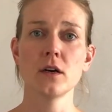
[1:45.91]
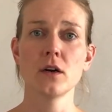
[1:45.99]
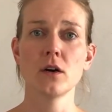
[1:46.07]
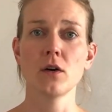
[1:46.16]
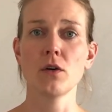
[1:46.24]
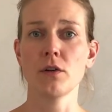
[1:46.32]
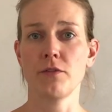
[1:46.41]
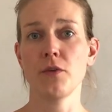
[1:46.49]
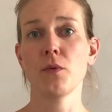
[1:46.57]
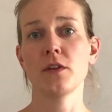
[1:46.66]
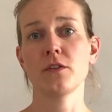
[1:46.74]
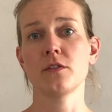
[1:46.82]
Or if you
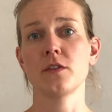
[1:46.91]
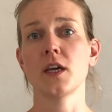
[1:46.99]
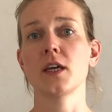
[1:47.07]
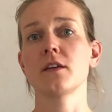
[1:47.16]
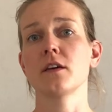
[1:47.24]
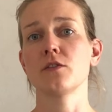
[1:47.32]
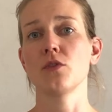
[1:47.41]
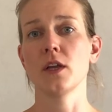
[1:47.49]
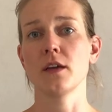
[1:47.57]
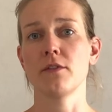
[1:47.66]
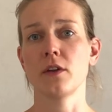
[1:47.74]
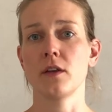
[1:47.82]
want to say that you
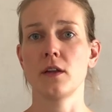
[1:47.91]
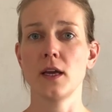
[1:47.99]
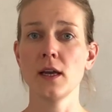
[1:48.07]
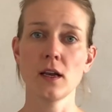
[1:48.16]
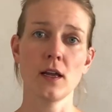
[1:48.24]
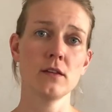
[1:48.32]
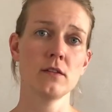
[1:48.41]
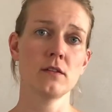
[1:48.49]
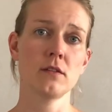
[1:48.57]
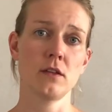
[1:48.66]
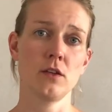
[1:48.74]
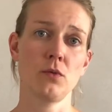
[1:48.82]
live in England,
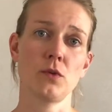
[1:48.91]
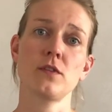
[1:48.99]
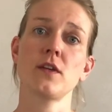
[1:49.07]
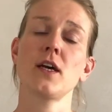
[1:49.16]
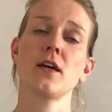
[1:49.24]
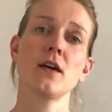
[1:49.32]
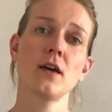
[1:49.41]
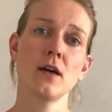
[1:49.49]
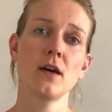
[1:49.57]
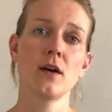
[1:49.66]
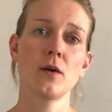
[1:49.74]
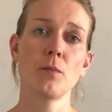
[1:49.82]
then you would say
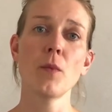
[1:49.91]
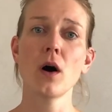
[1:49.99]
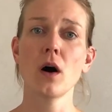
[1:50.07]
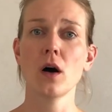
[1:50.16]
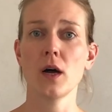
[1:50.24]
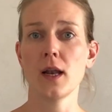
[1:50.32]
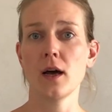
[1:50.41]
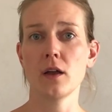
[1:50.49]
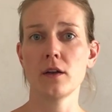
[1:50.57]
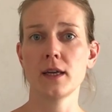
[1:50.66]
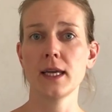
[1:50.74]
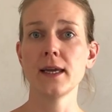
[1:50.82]
ma
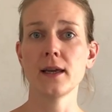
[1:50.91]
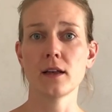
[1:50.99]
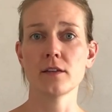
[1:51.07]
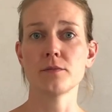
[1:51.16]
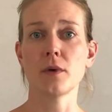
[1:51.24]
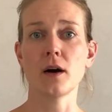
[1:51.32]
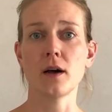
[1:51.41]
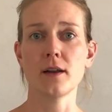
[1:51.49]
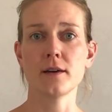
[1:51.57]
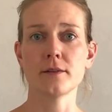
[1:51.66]
elan Inglismaal.